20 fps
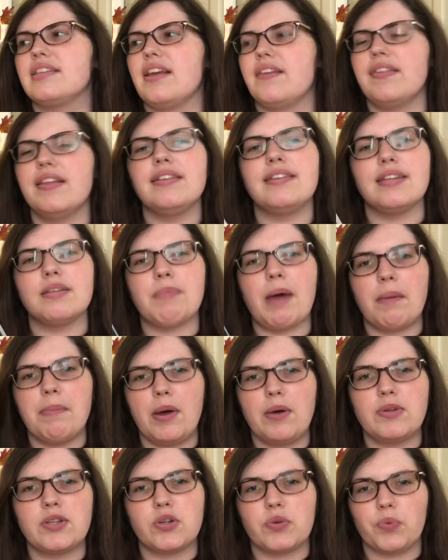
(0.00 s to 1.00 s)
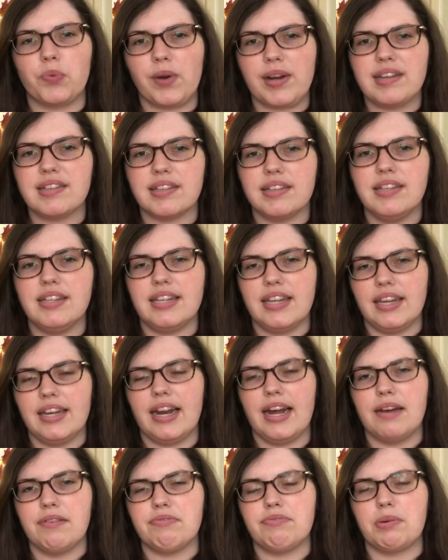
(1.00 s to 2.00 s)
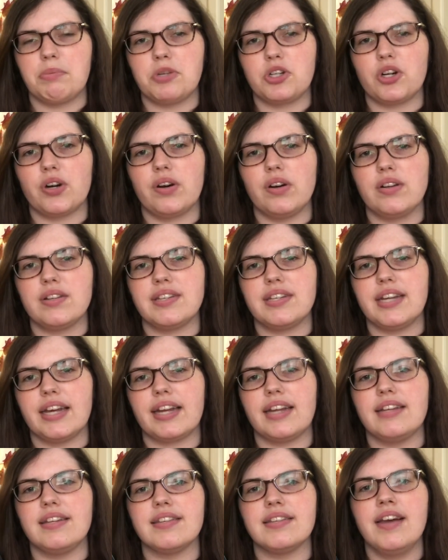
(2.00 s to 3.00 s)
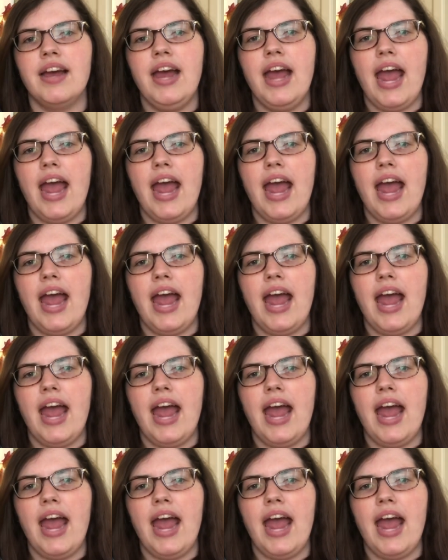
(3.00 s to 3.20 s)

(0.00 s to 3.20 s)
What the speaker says: and this is my most recent DNF from Charles Dickens,